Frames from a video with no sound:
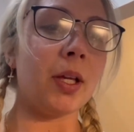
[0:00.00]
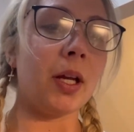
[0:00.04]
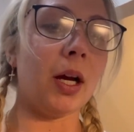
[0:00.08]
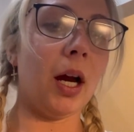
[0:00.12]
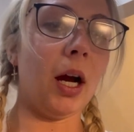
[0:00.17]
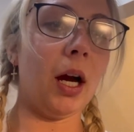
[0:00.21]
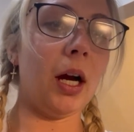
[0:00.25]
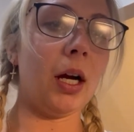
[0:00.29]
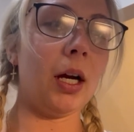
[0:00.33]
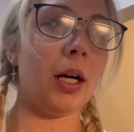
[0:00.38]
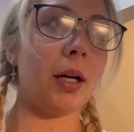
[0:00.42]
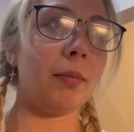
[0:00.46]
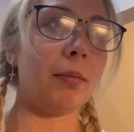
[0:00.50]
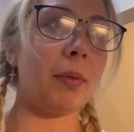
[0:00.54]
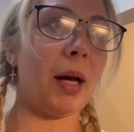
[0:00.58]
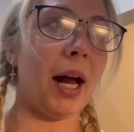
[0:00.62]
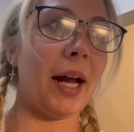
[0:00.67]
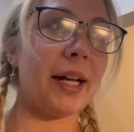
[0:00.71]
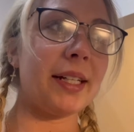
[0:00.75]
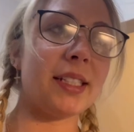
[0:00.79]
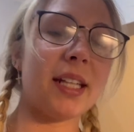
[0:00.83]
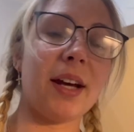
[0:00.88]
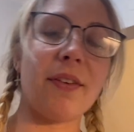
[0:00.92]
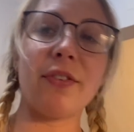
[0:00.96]
um,
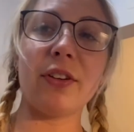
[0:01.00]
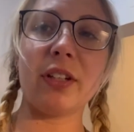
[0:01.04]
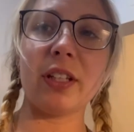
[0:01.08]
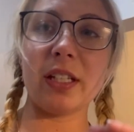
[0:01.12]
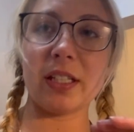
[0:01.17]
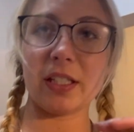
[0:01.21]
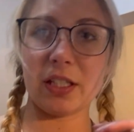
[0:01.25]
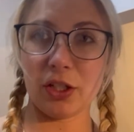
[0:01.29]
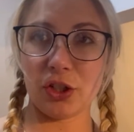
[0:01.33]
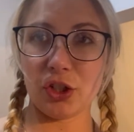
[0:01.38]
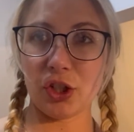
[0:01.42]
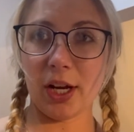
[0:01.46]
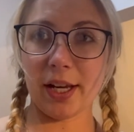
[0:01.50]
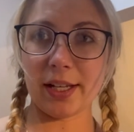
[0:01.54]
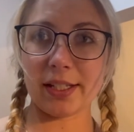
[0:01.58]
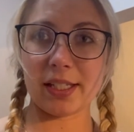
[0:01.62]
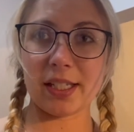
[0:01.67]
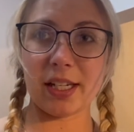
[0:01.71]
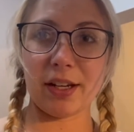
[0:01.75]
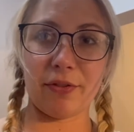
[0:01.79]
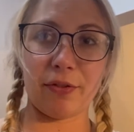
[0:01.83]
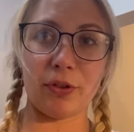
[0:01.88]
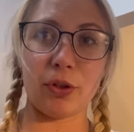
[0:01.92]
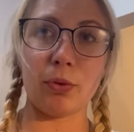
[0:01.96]
I definitely suggest
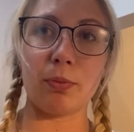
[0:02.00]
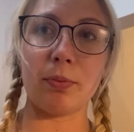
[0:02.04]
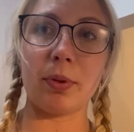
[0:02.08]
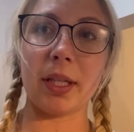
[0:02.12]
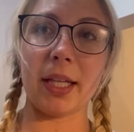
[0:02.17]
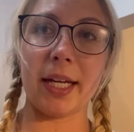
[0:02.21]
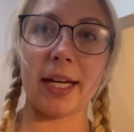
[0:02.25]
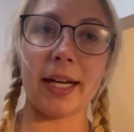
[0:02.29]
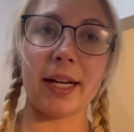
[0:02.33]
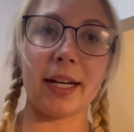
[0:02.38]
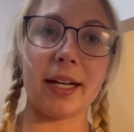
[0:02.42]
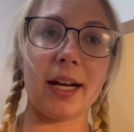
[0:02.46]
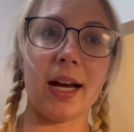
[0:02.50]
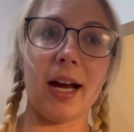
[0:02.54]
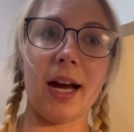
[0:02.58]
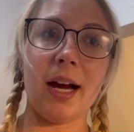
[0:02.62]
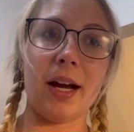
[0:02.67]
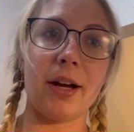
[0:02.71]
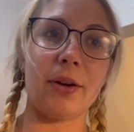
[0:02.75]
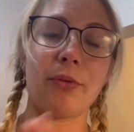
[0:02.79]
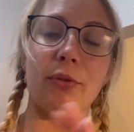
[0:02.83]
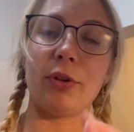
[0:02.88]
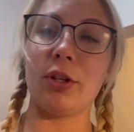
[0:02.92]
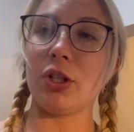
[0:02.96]
if you plan
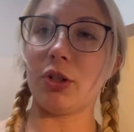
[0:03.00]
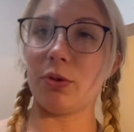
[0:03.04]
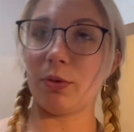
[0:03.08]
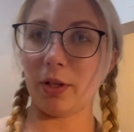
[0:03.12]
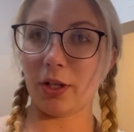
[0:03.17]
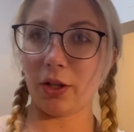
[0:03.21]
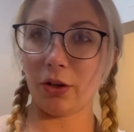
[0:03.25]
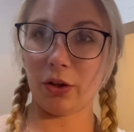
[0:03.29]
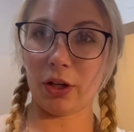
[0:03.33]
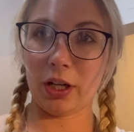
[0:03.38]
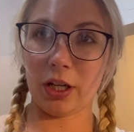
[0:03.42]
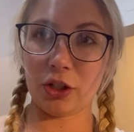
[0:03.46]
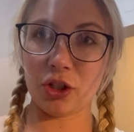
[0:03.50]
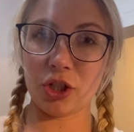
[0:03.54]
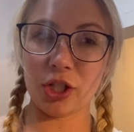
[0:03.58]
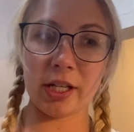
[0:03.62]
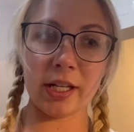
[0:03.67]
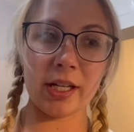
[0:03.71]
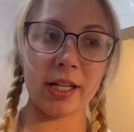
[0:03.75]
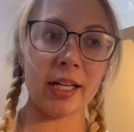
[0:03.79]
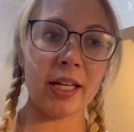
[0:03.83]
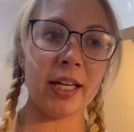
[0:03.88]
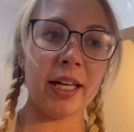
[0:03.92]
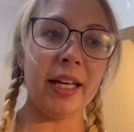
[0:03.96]
on redoing your
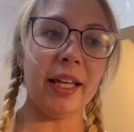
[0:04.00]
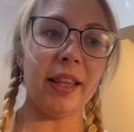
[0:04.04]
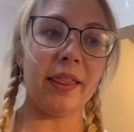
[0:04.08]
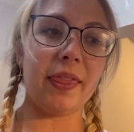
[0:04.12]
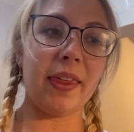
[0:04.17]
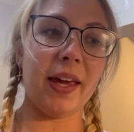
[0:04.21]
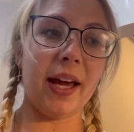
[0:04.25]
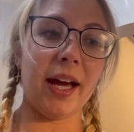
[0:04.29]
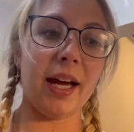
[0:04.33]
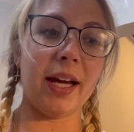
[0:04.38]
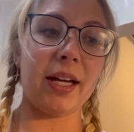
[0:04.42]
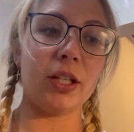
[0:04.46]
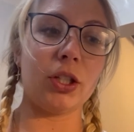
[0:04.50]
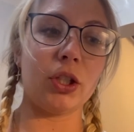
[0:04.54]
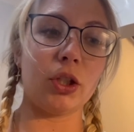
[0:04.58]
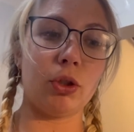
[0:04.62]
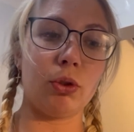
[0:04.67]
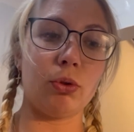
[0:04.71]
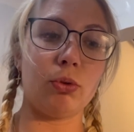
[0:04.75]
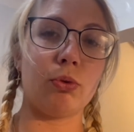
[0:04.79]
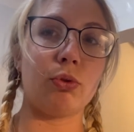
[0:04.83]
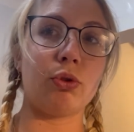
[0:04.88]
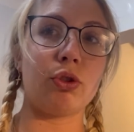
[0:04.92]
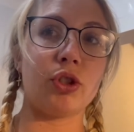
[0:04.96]
kitchen that
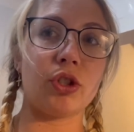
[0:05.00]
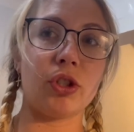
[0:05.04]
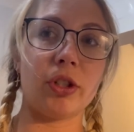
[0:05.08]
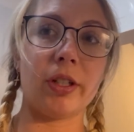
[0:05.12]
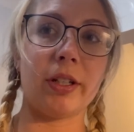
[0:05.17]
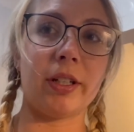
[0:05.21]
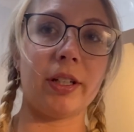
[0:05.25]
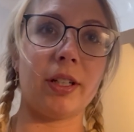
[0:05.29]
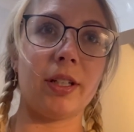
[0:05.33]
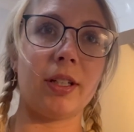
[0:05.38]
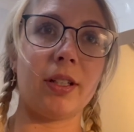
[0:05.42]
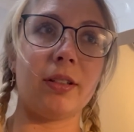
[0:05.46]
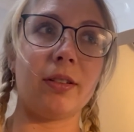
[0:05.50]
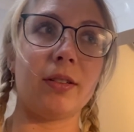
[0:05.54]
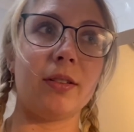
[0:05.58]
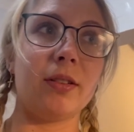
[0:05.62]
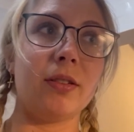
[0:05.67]
you should